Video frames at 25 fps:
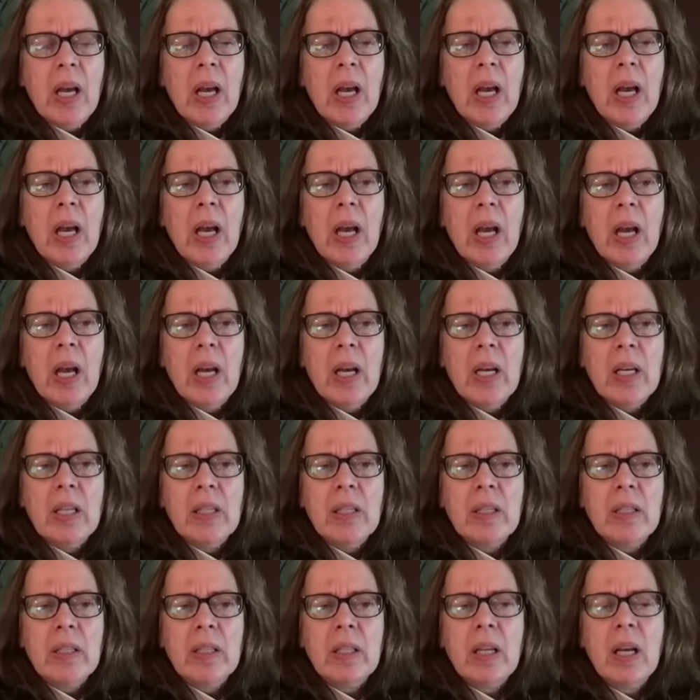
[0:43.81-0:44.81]

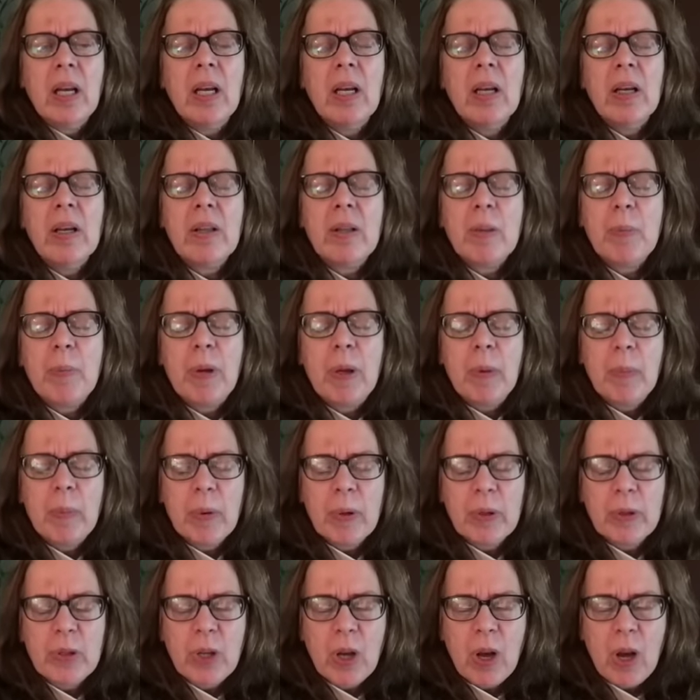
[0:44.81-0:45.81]
And the
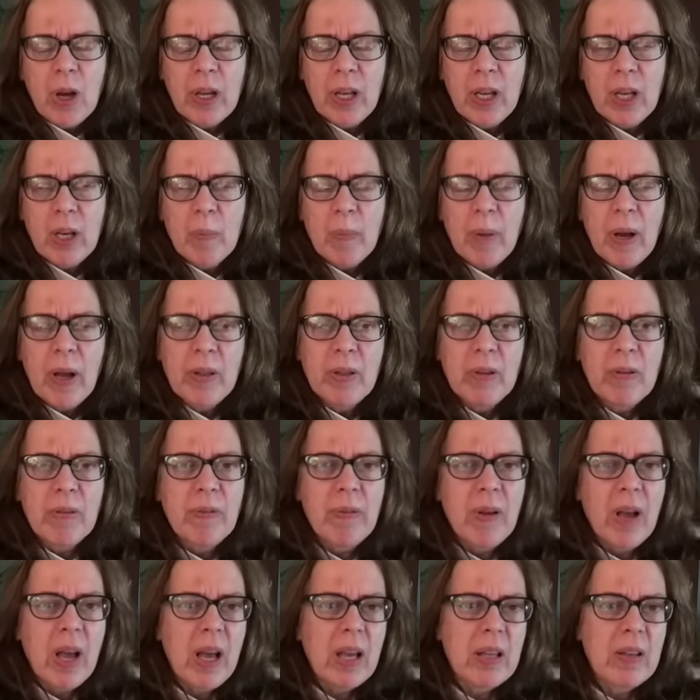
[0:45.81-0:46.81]
people are talking about the
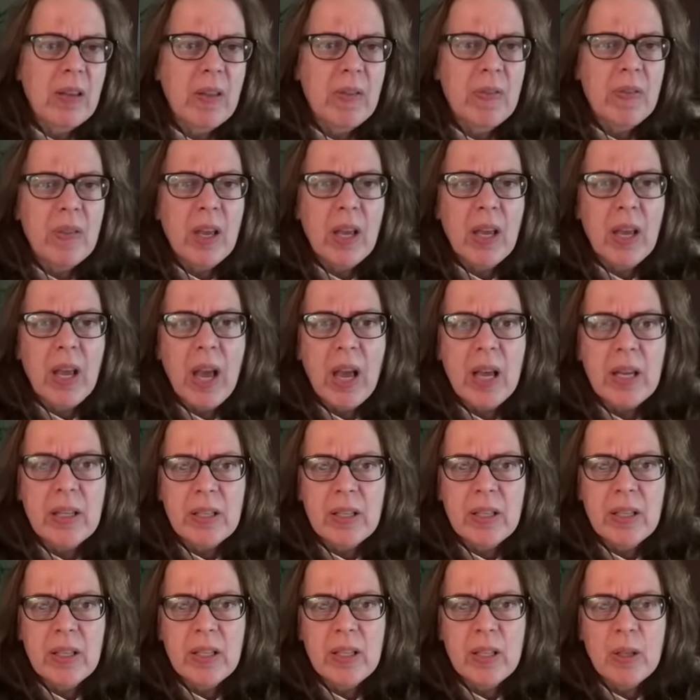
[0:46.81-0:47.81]
fact that they
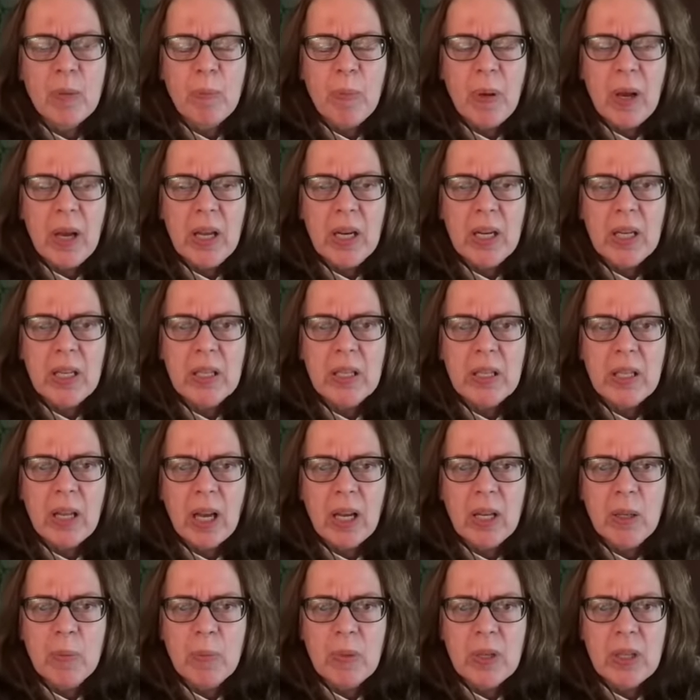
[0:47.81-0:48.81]
anticipate
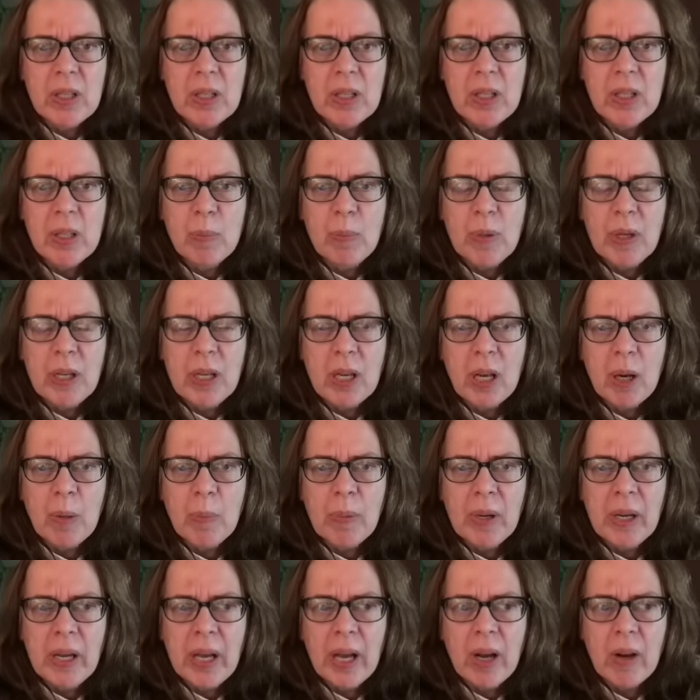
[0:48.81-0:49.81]
indictments to be
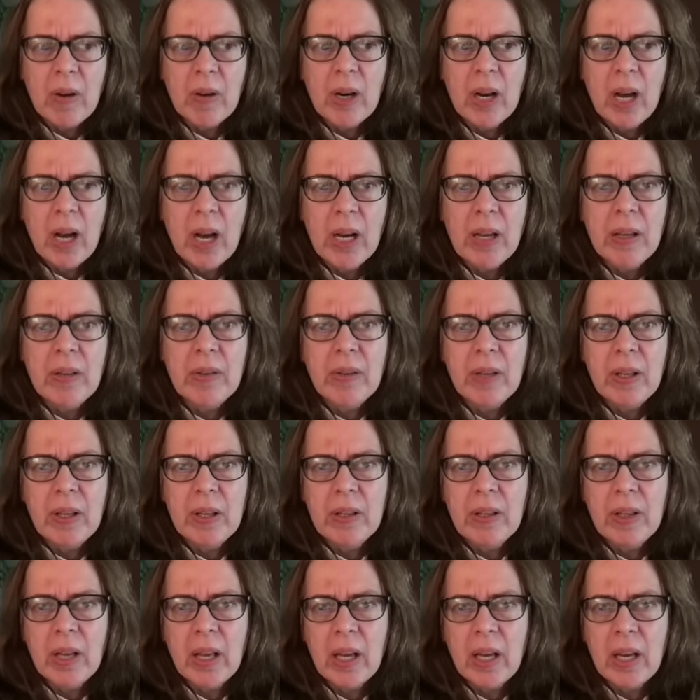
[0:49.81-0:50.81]
coming out. I
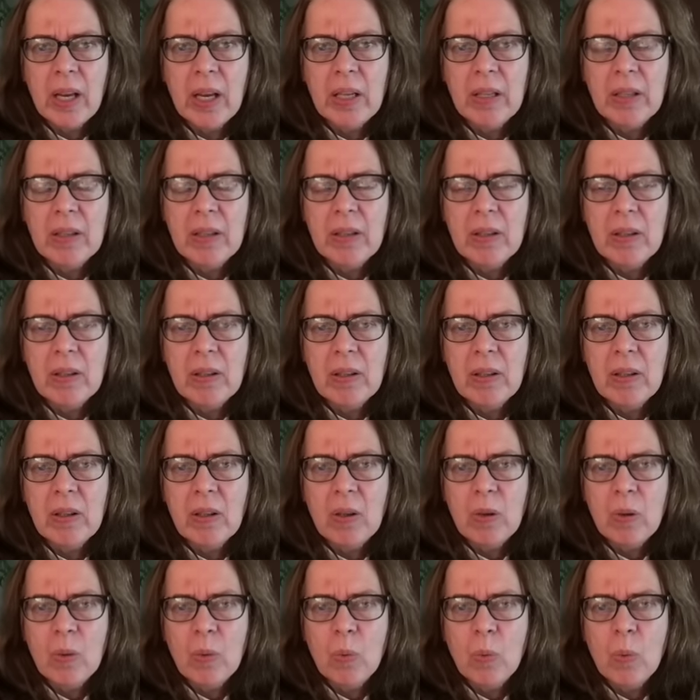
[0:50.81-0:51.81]
think that
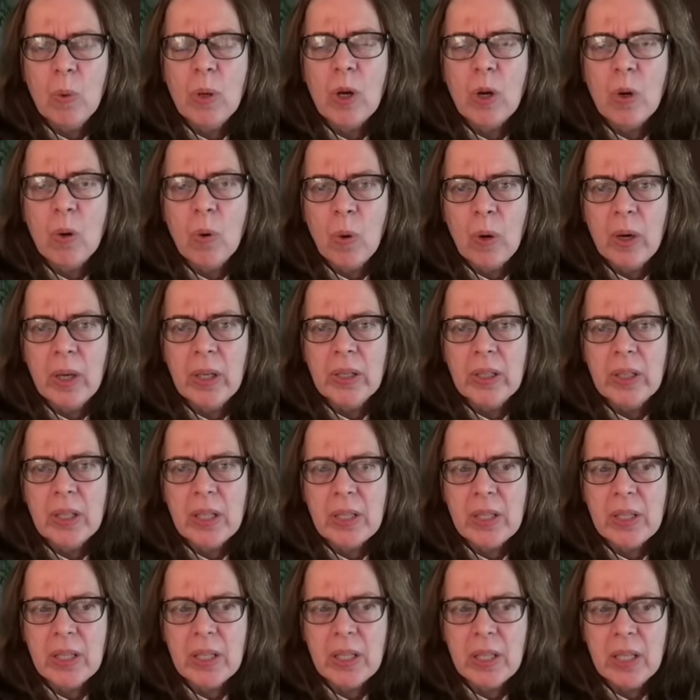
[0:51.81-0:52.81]
we're going
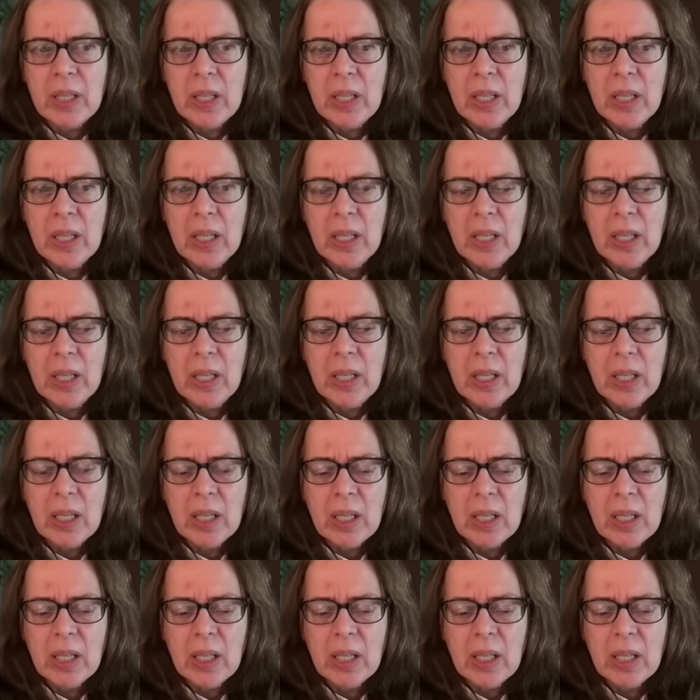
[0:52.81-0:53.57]
to see